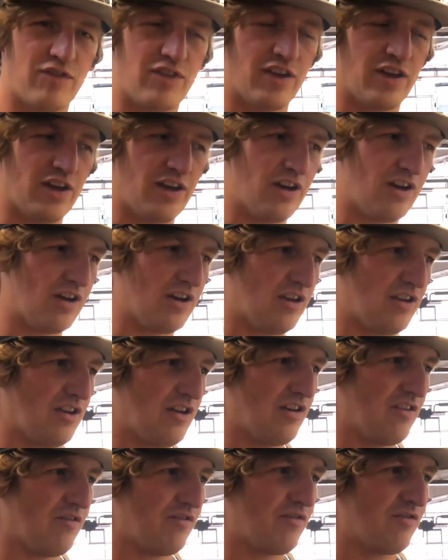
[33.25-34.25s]

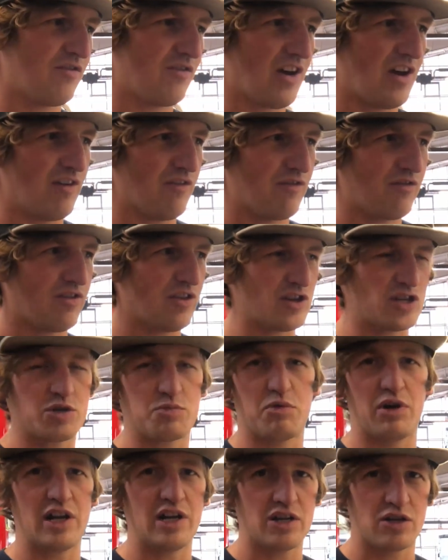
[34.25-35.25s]
the
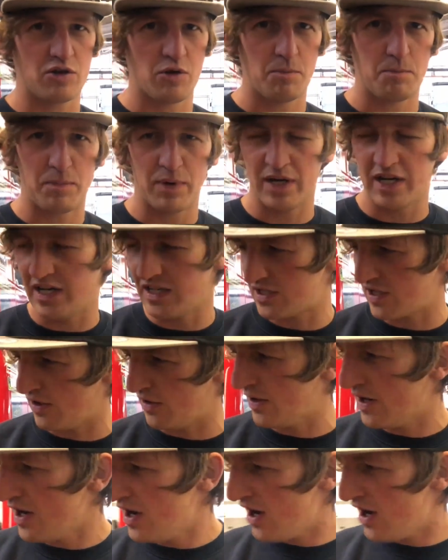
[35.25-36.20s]
spring company. So